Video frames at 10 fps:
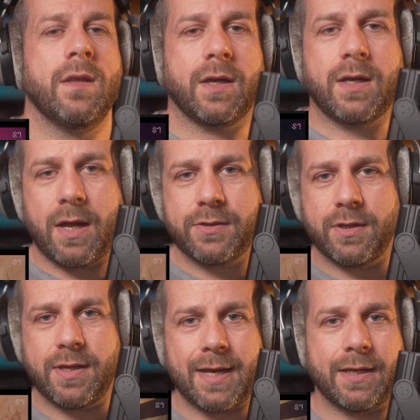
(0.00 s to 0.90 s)
The
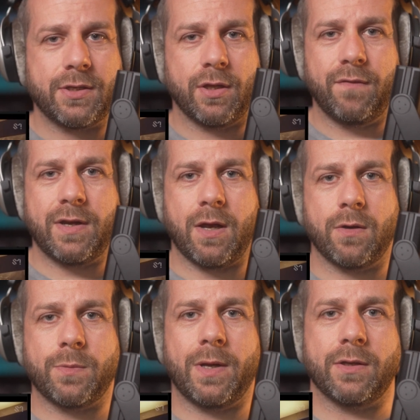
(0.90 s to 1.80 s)
cuts and the edits on the video
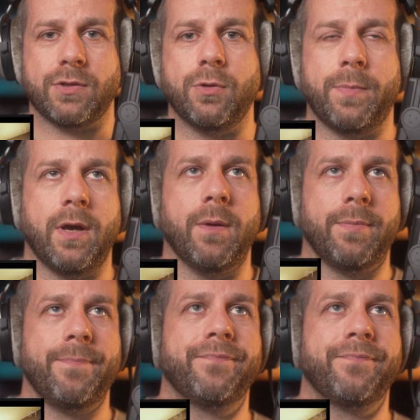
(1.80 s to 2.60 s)
as well are superb.